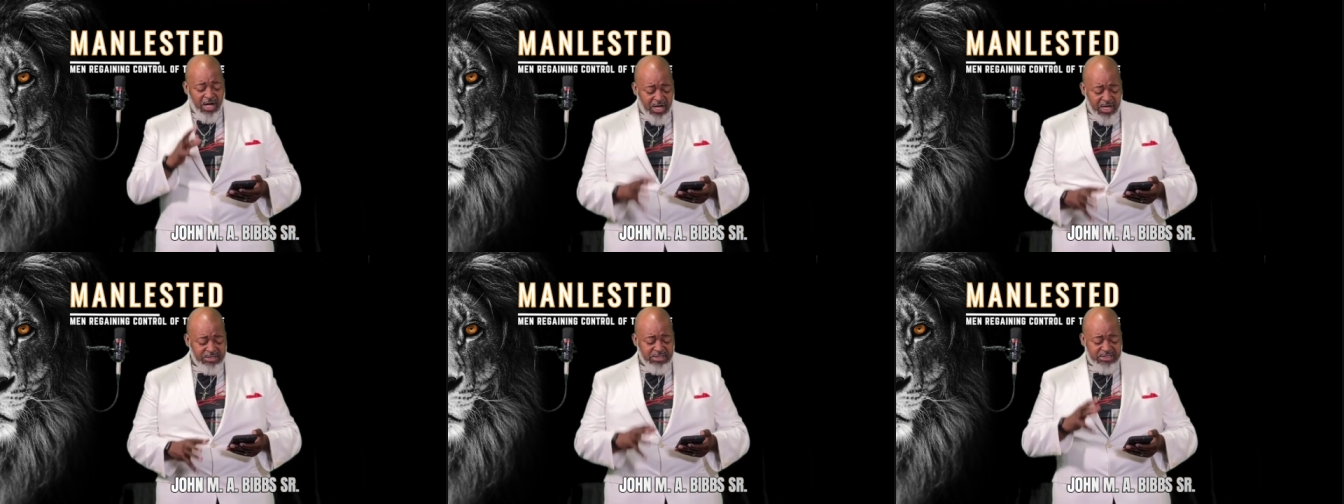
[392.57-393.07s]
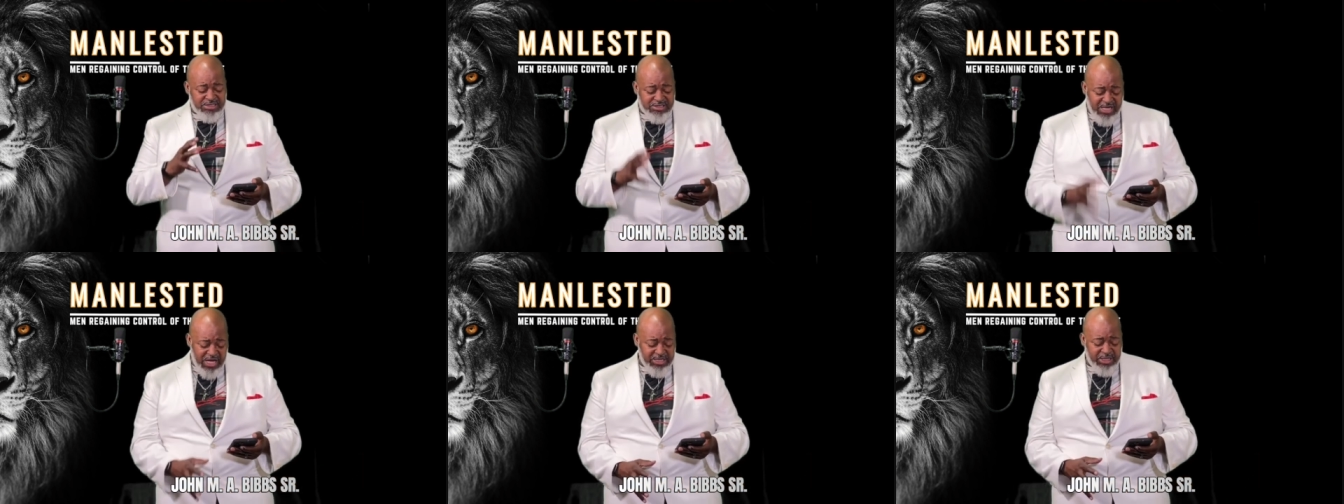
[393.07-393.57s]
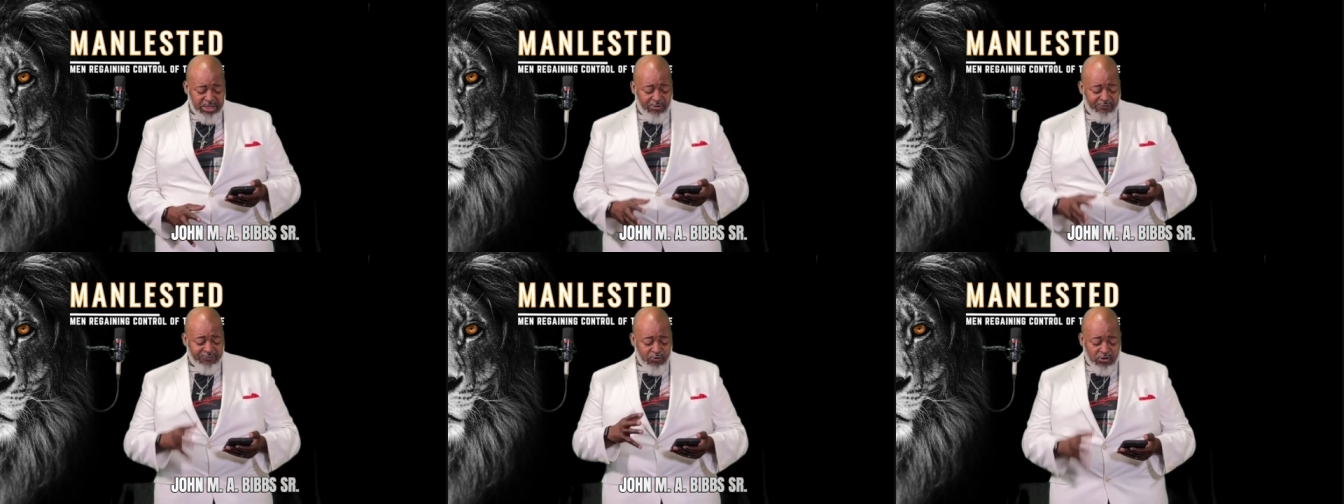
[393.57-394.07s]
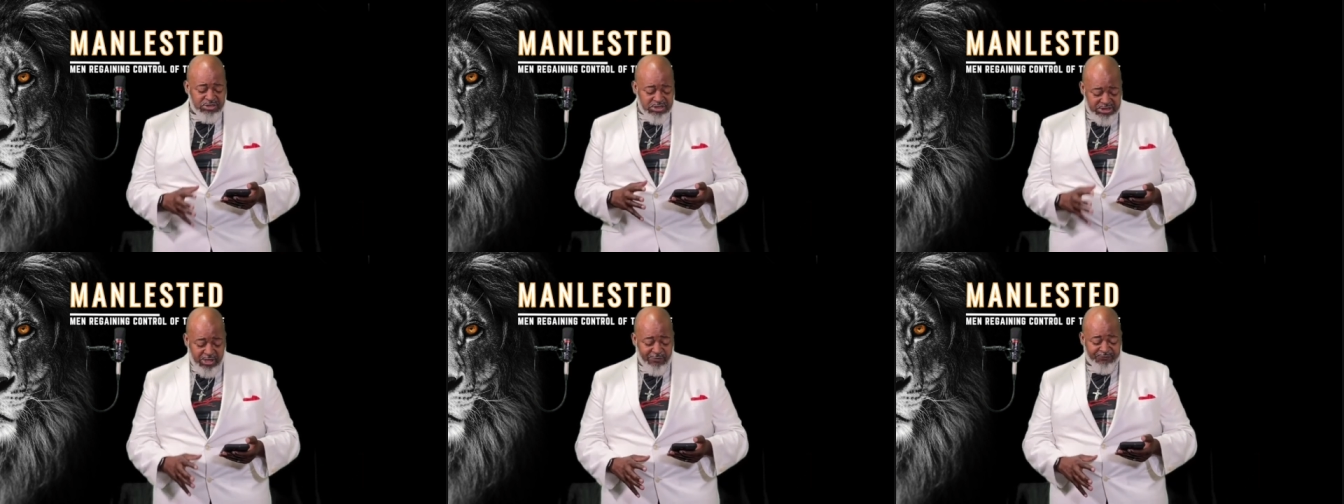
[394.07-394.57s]
understanding of
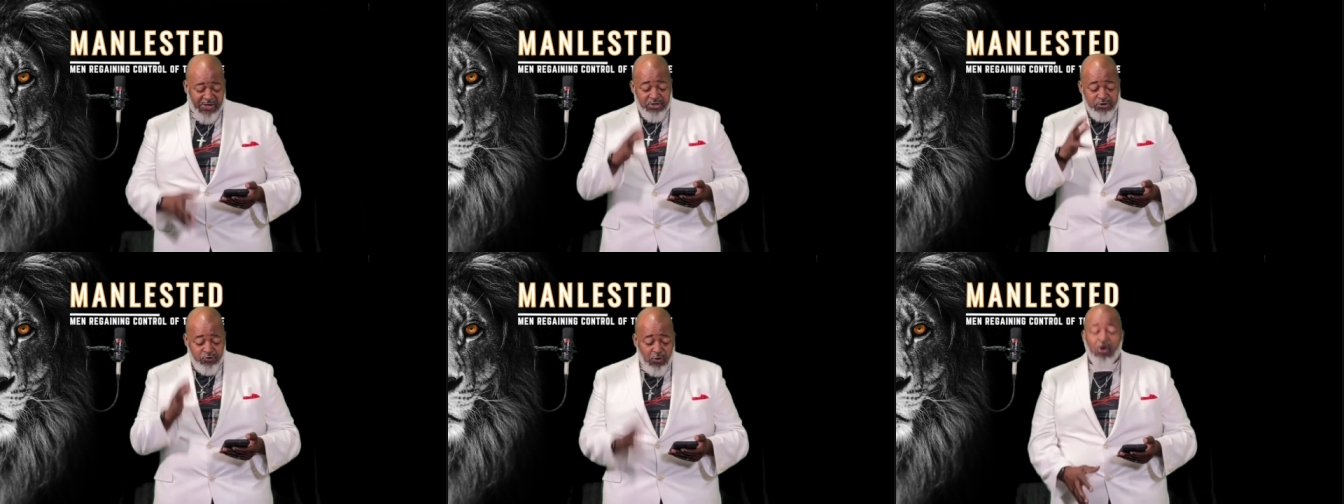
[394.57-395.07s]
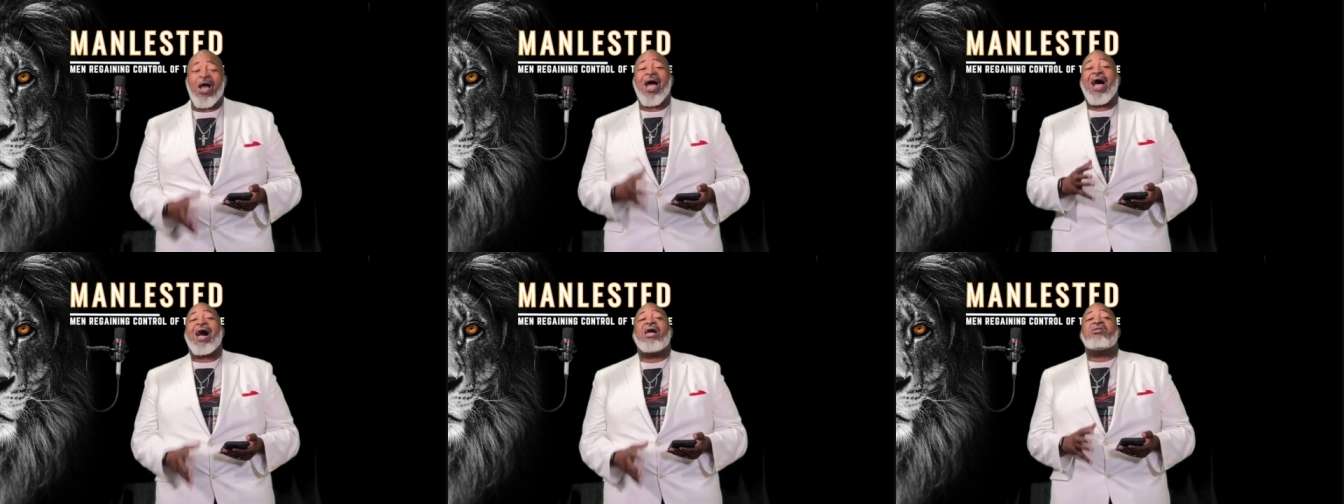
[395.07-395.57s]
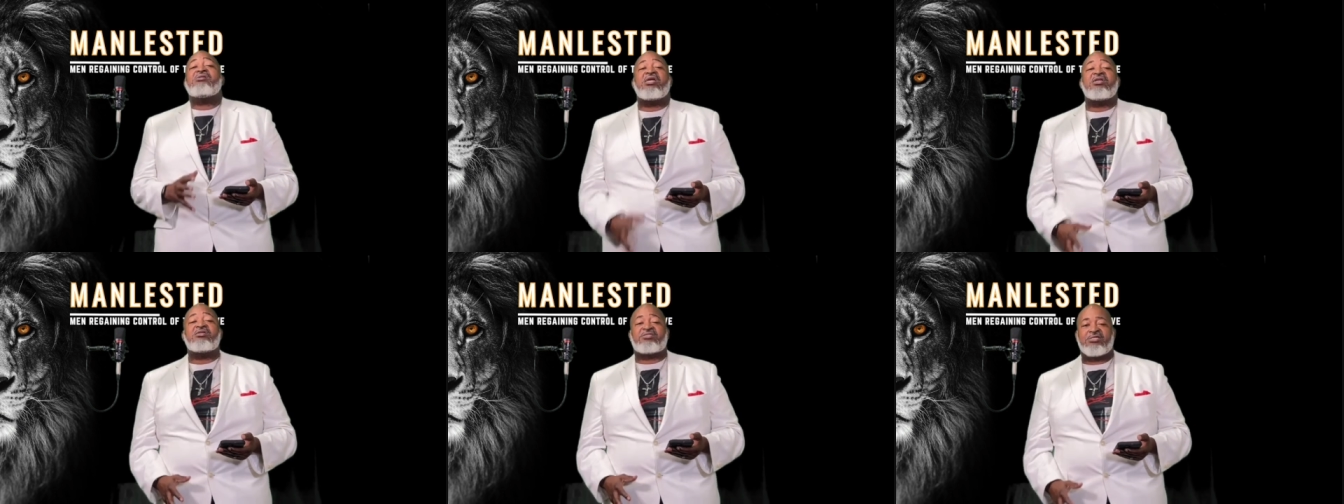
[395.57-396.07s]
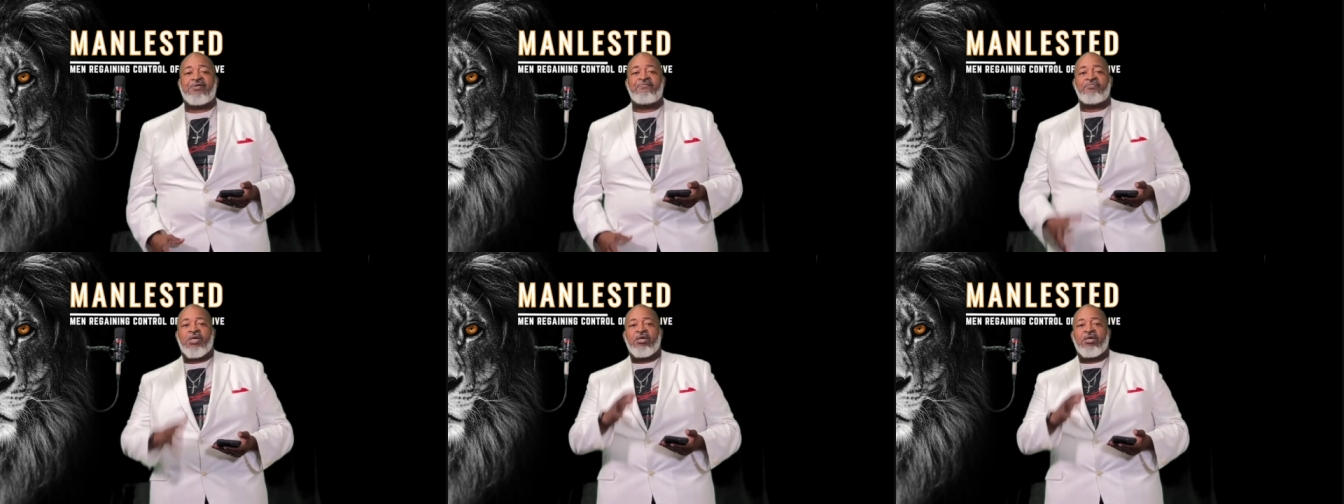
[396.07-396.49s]
yourself and your identity